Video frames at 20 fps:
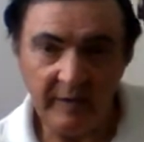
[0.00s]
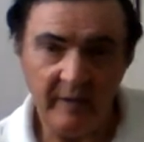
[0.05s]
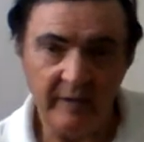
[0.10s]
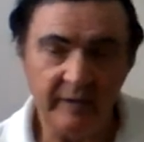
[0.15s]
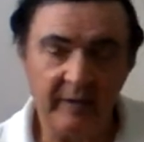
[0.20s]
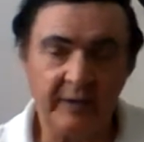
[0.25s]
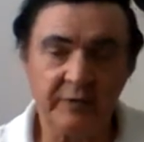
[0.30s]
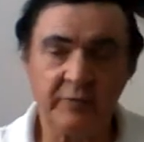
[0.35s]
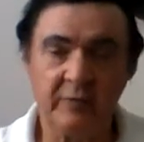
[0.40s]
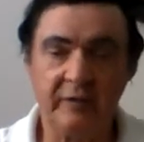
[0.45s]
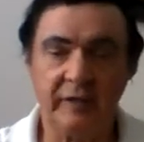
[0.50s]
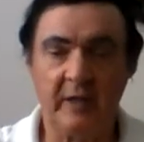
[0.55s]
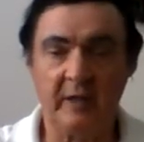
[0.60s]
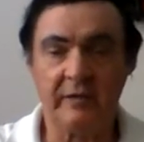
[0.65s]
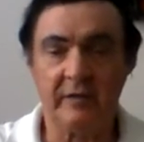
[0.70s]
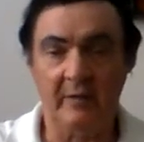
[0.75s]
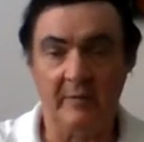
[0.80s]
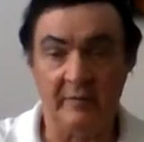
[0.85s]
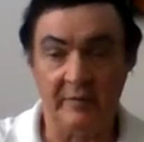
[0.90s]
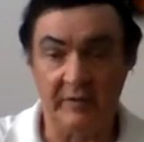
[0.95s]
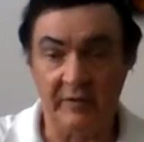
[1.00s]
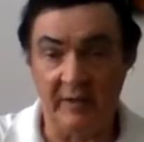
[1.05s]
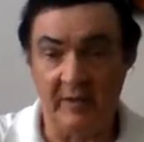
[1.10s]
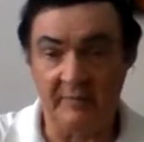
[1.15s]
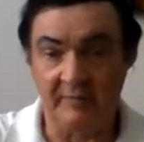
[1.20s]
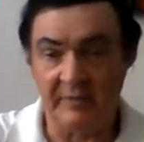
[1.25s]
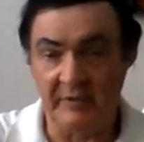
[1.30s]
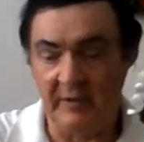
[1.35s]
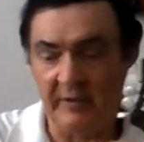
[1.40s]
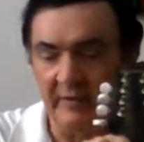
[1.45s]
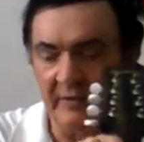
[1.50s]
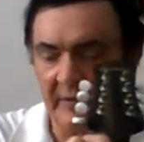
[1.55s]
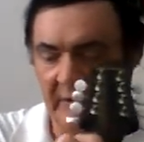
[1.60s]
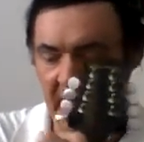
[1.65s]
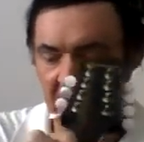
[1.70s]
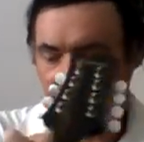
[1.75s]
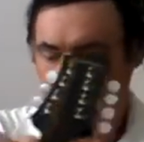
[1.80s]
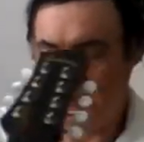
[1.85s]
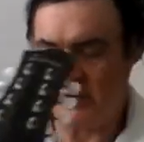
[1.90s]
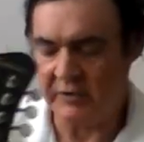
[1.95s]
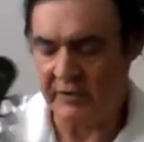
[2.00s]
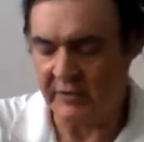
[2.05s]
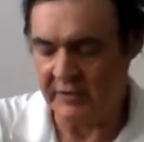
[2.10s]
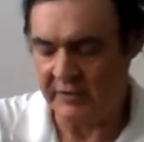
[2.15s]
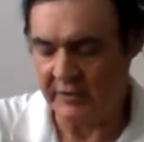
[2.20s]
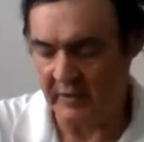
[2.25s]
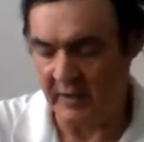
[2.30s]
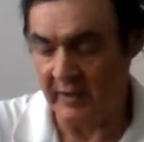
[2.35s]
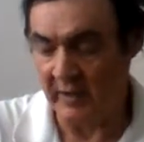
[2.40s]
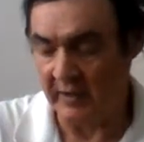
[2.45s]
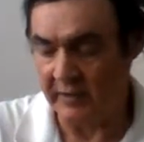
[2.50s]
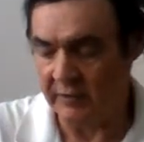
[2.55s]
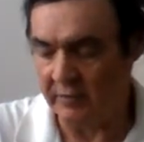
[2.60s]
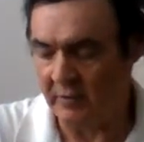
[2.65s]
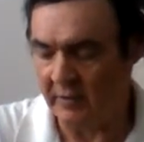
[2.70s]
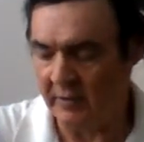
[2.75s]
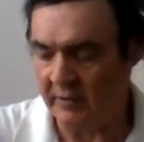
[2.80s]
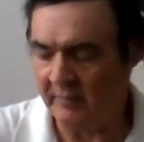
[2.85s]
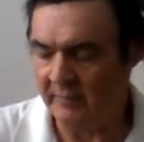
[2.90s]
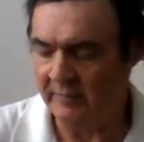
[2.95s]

That's what that sounds like, which is a nice one.